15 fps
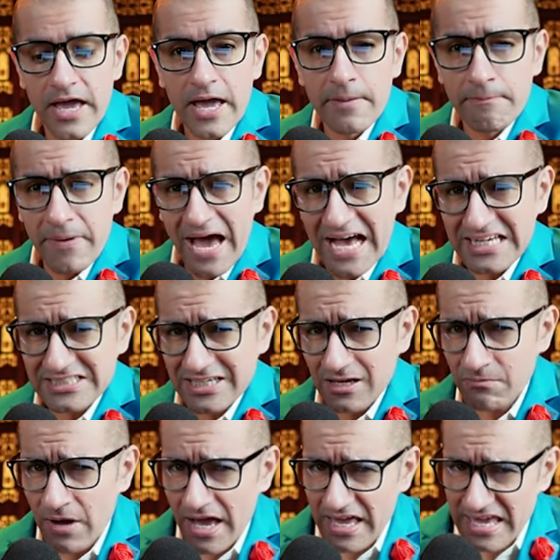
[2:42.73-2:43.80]
and
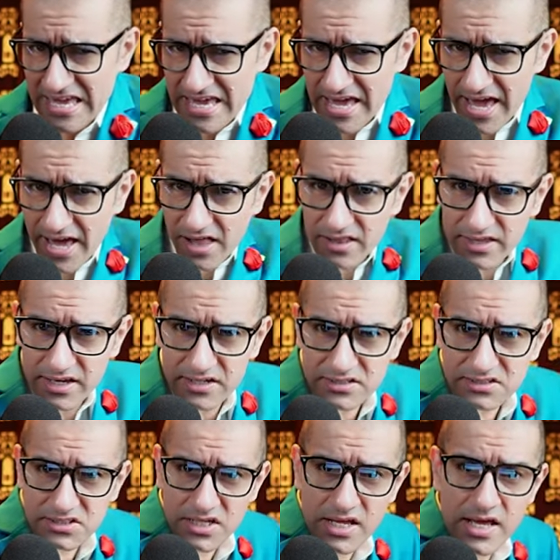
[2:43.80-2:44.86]
passing my key
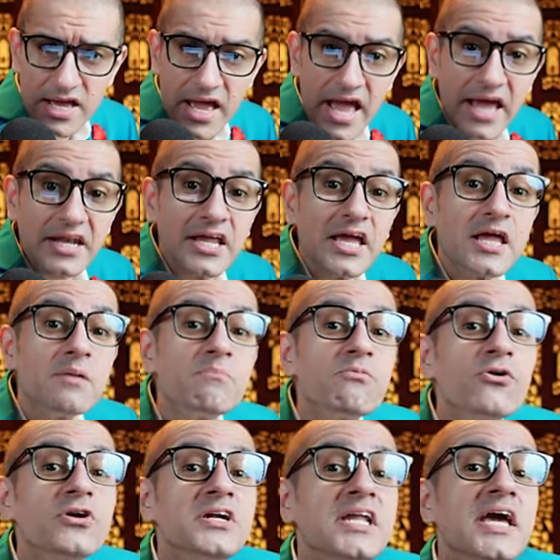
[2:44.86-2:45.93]
alias and
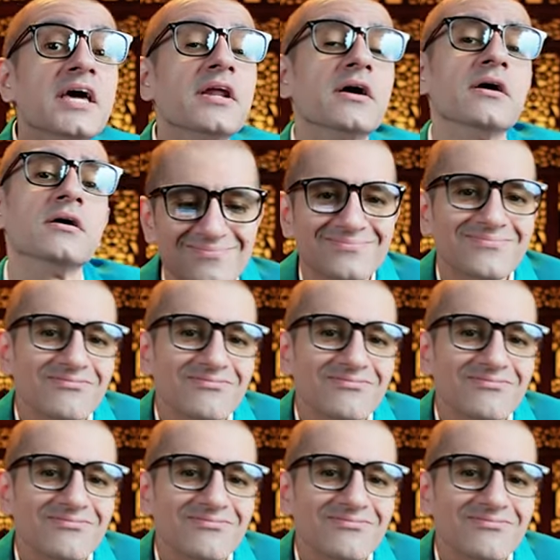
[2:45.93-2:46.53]
input data.